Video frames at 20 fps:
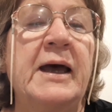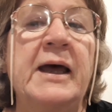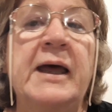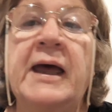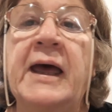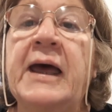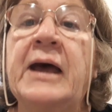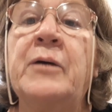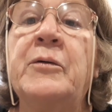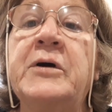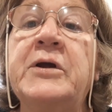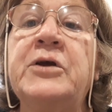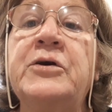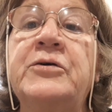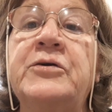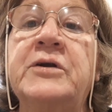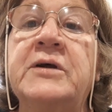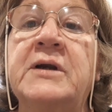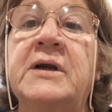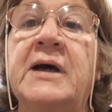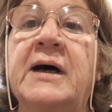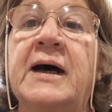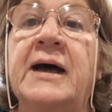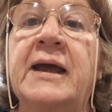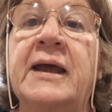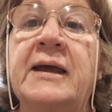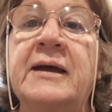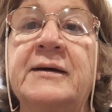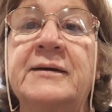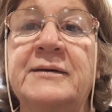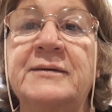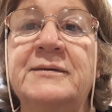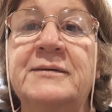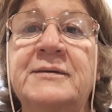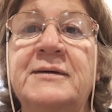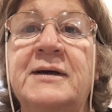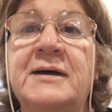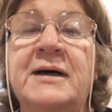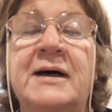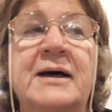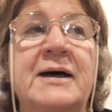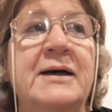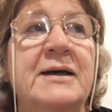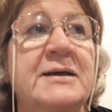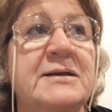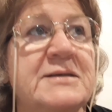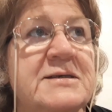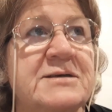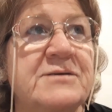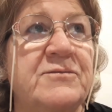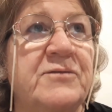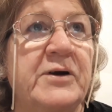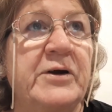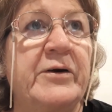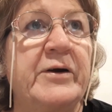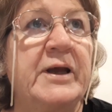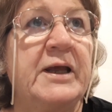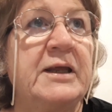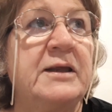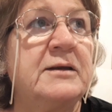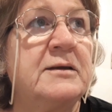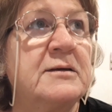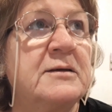How are you today? It's a very